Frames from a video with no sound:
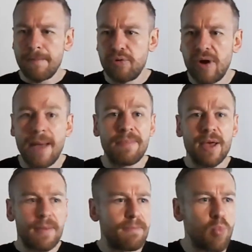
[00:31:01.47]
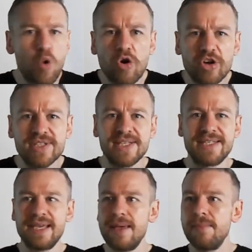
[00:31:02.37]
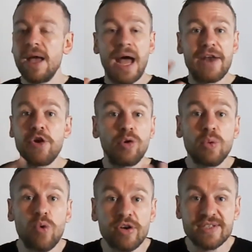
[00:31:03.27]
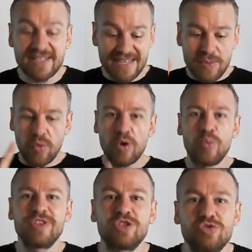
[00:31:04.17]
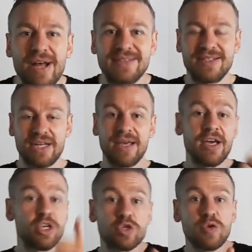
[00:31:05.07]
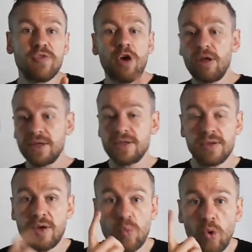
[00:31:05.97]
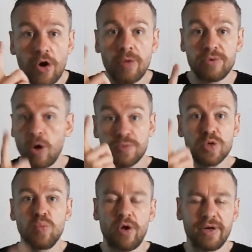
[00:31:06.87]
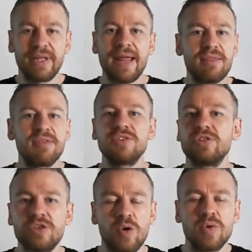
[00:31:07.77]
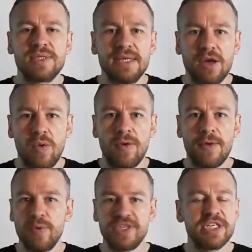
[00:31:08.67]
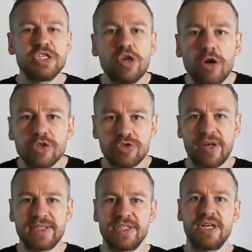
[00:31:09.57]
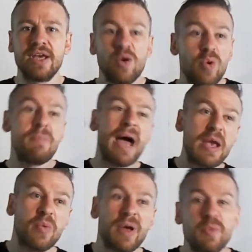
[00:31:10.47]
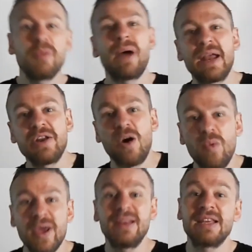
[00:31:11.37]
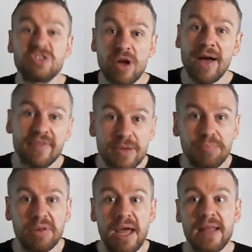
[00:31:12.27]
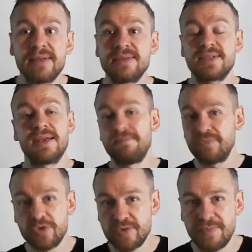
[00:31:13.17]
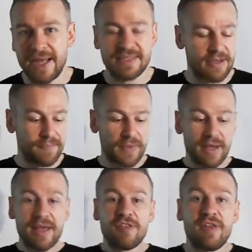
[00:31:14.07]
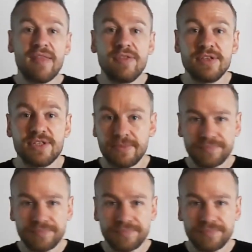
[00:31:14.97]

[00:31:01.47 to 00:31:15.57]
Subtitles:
prep, work as a team, and not only work as a team, work with strategy. So you've got option one, letting things just go as they go, which is not strategy. We might win, we might not win, let's not have any plans, doesn't matter. Then there's